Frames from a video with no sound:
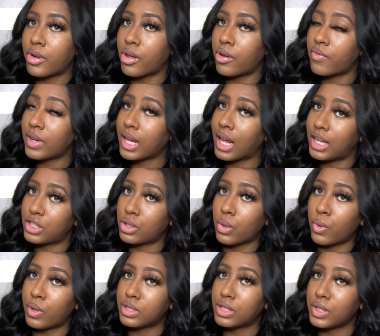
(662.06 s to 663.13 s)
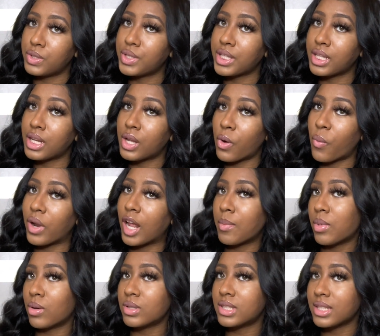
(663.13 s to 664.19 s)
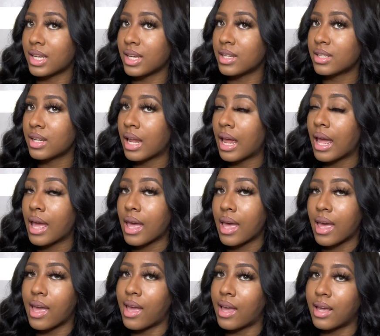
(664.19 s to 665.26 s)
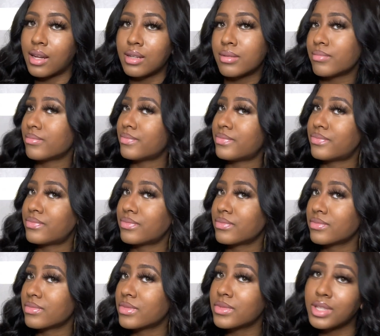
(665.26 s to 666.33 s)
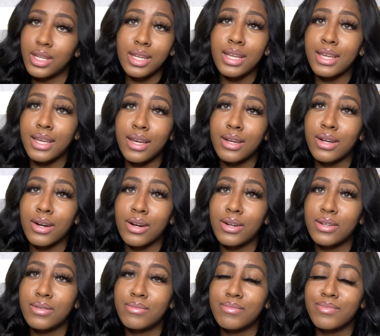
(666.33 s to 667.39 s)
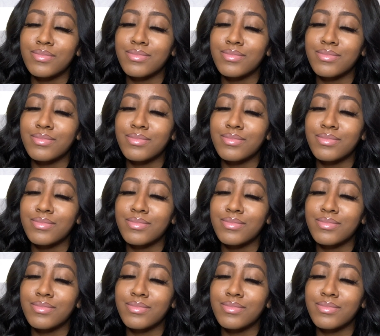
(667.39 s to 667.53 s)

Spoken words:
notification on so you can know when I post again. And yeah, girl,